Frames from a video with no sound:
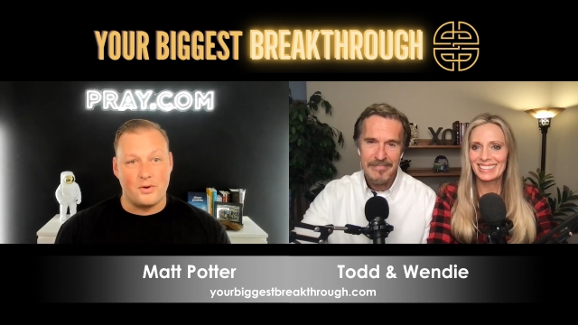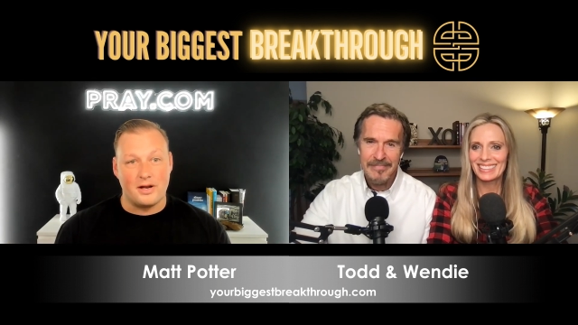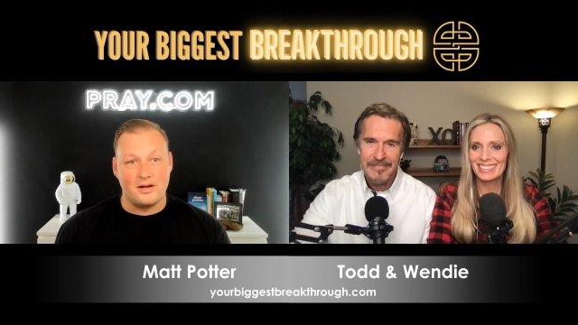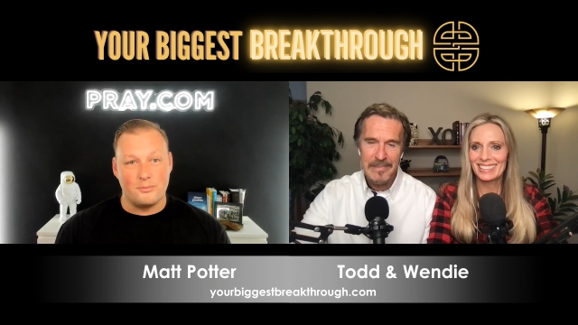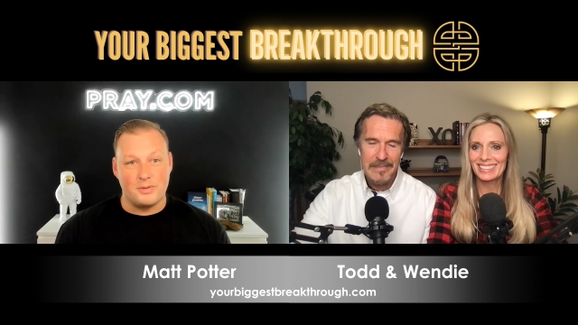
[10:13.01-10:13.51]
Speaker 1: I
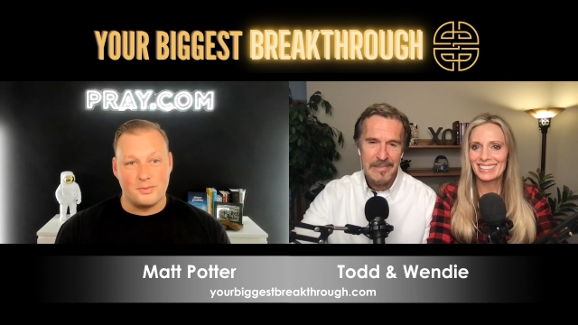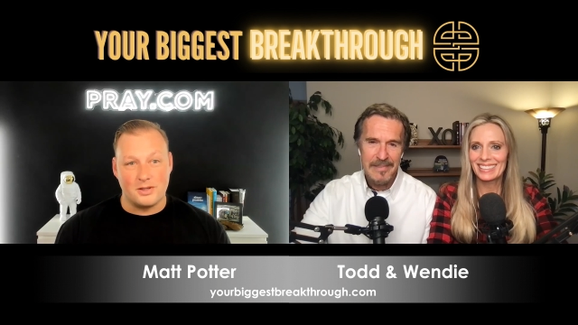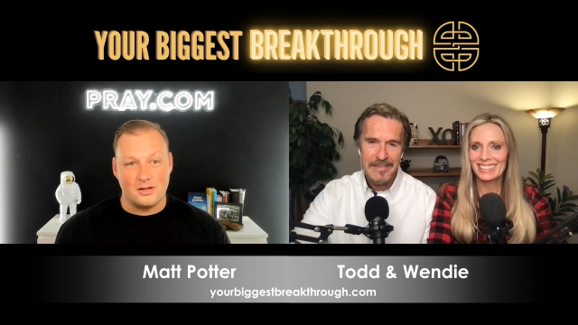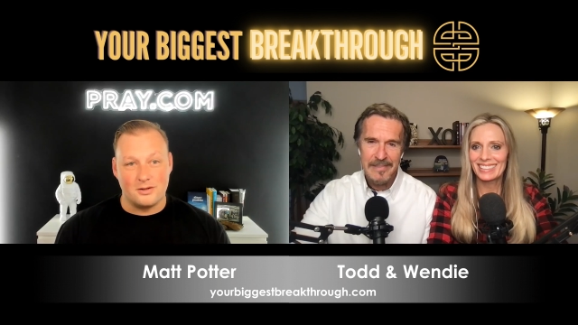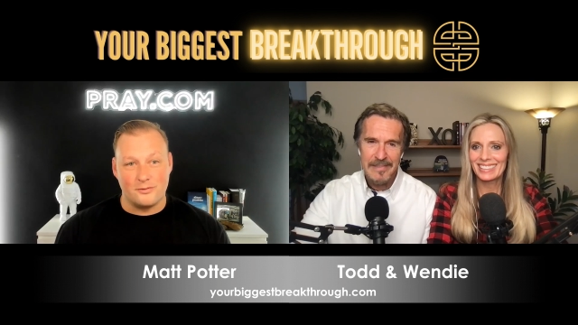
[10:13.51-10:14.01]
want to help
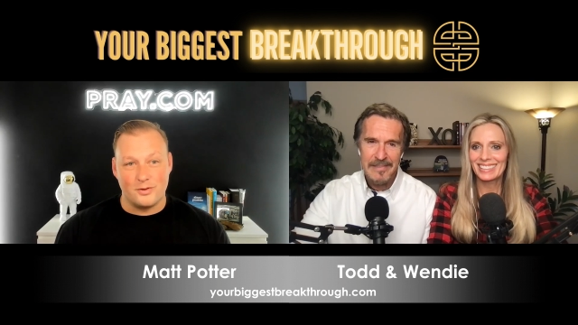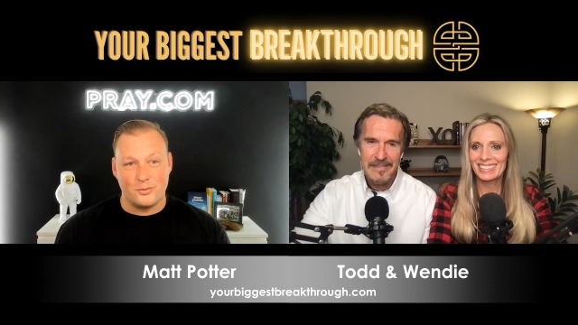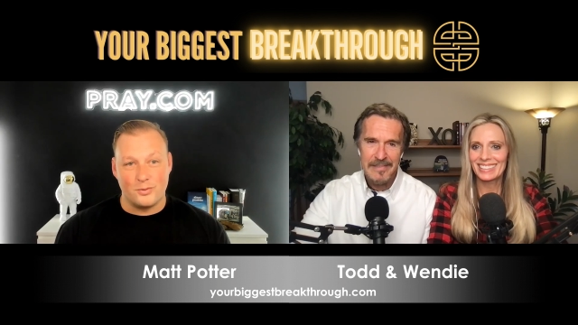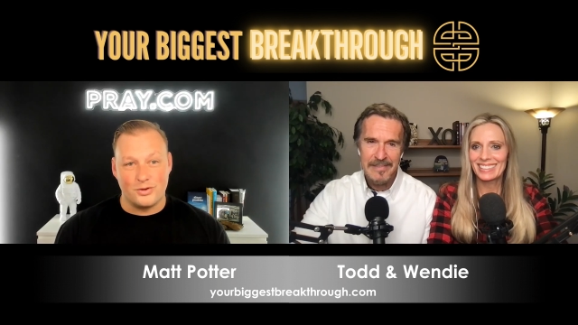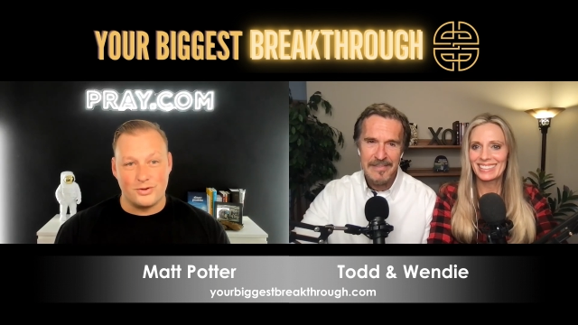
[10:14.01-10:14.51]
people all over the
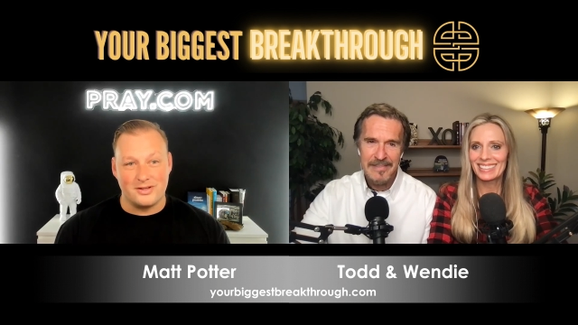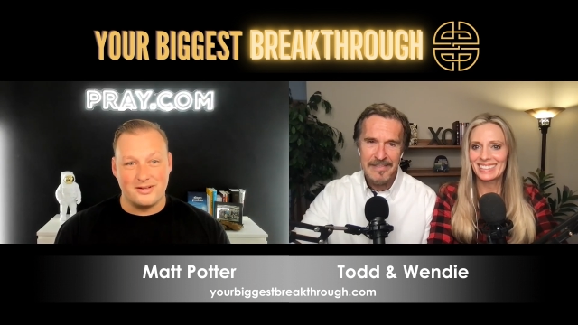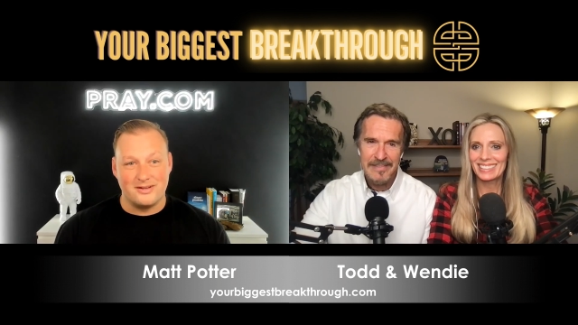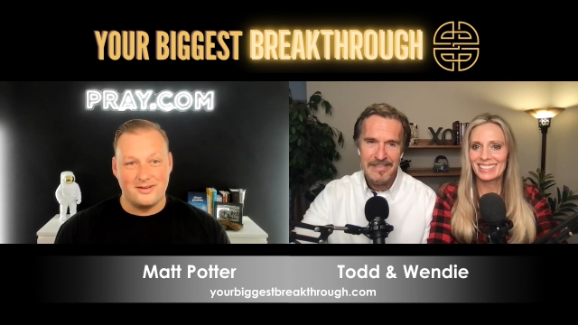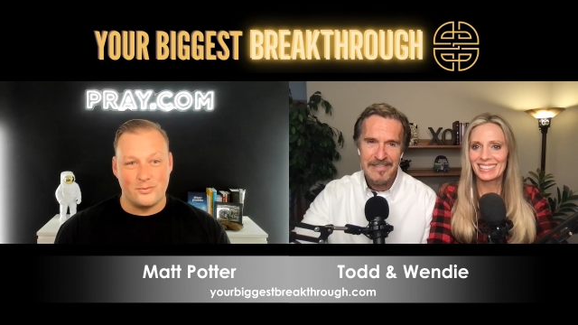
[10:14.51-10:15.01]
world
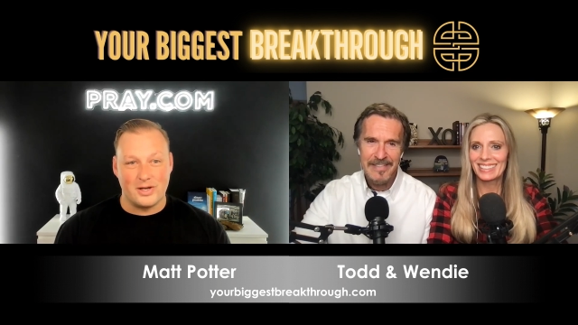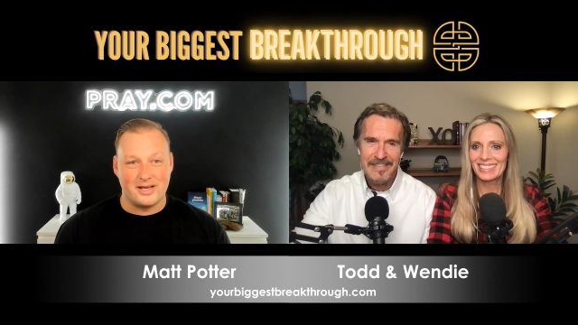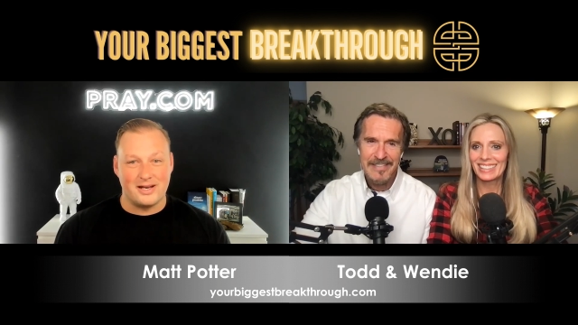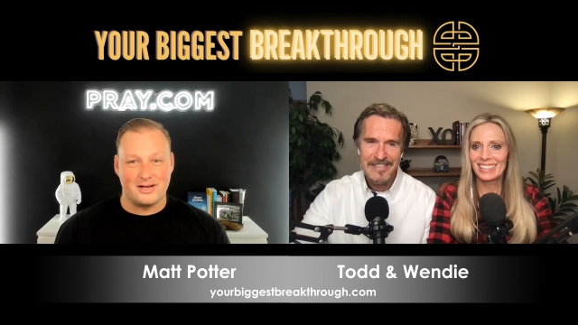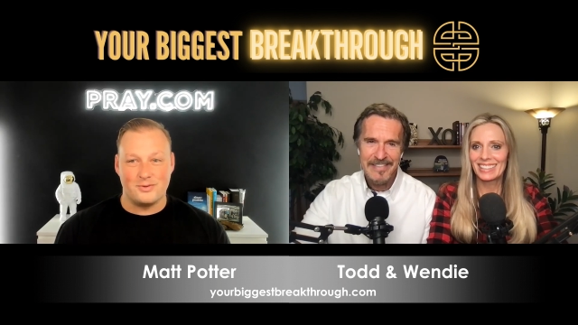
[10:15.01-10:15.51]

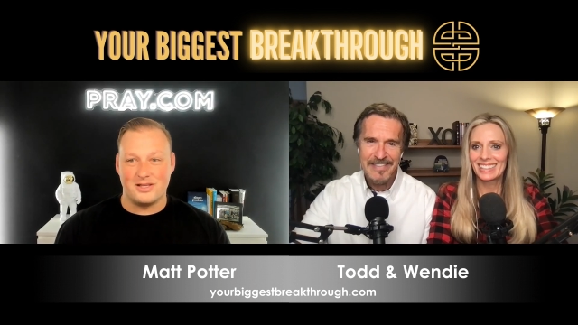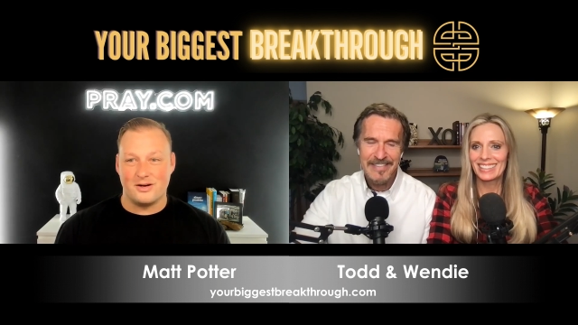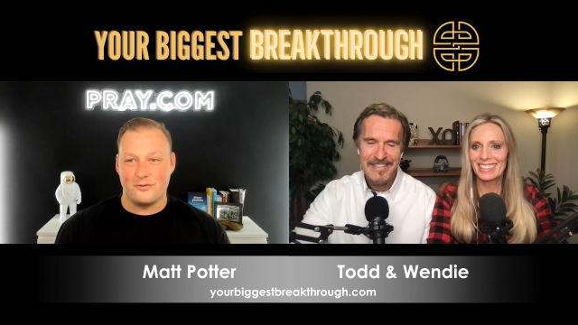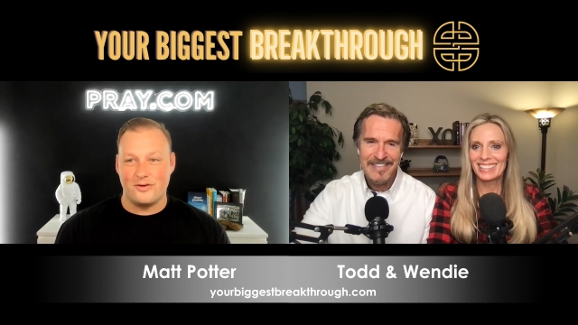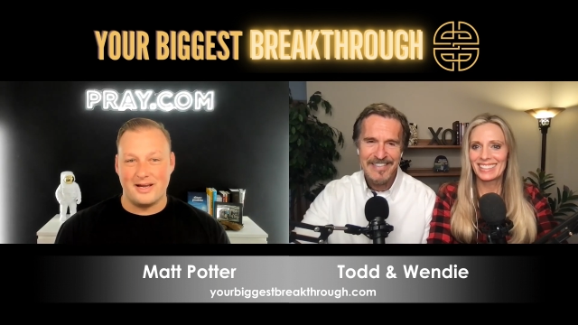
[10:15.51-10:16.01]
reconnect with
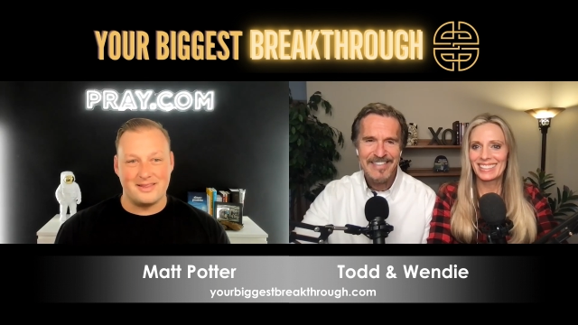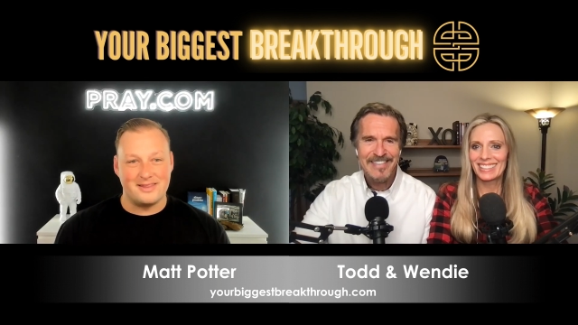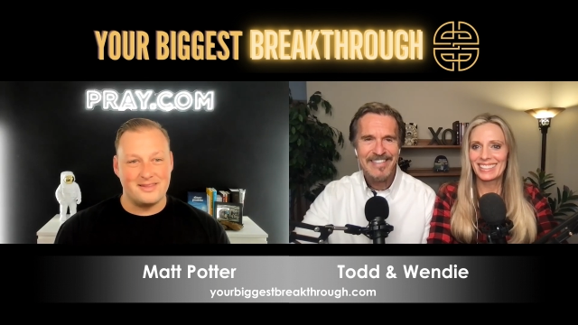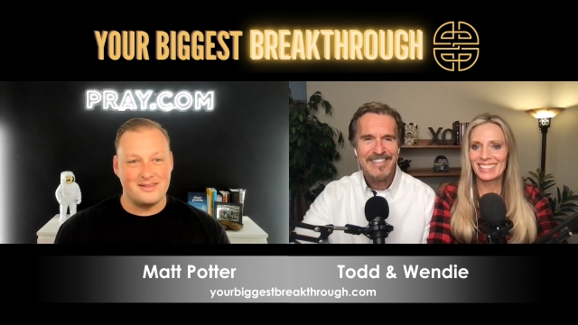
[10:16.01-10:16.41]
their faith